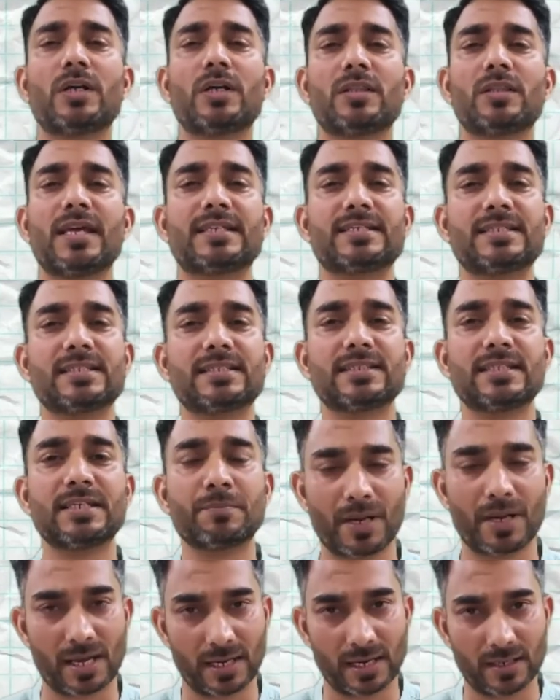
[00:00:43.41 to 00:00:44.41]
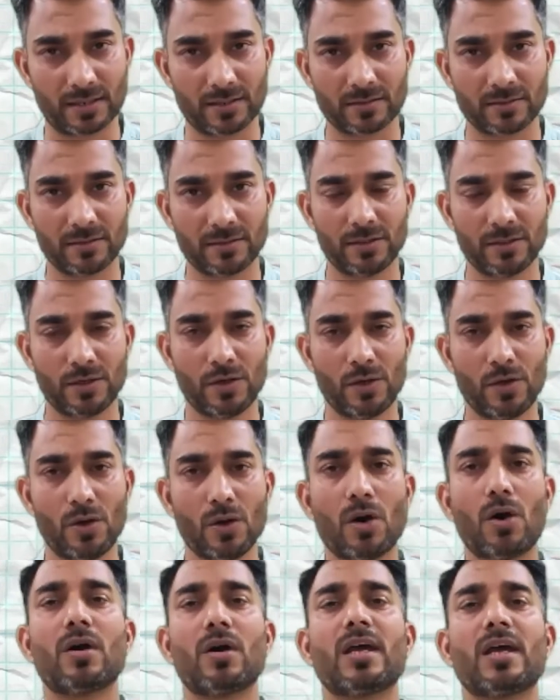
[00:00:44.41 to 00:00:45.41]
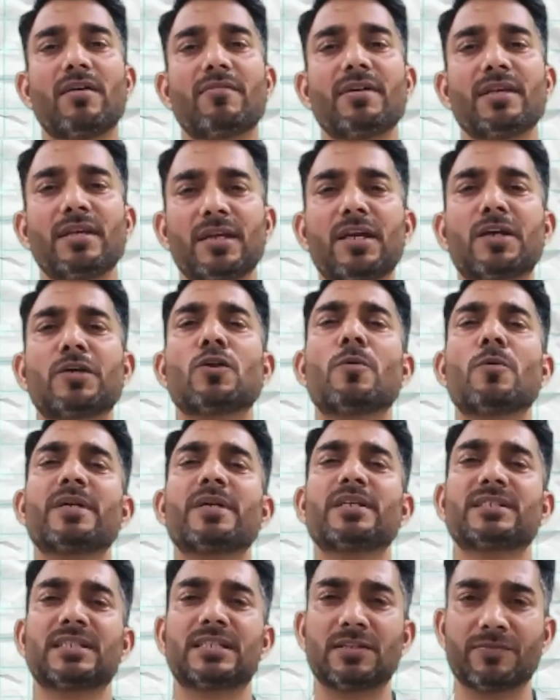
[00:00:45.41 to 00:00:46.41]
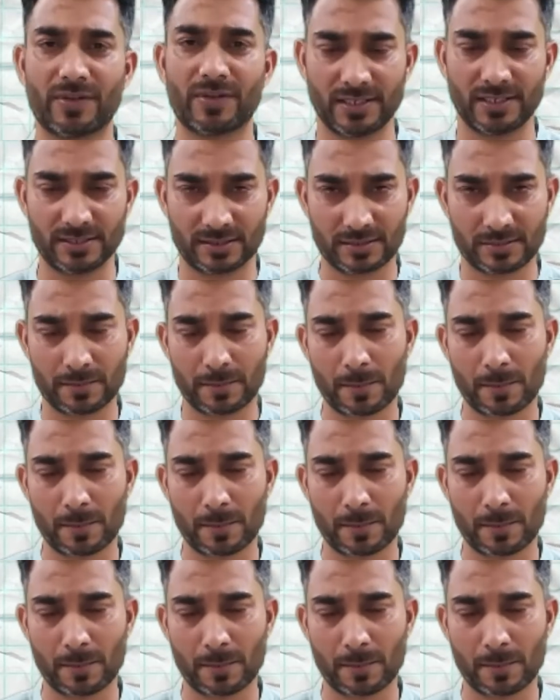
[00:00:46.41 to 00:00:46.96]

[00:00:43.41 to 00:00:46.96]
the existing prior art or having economic significance.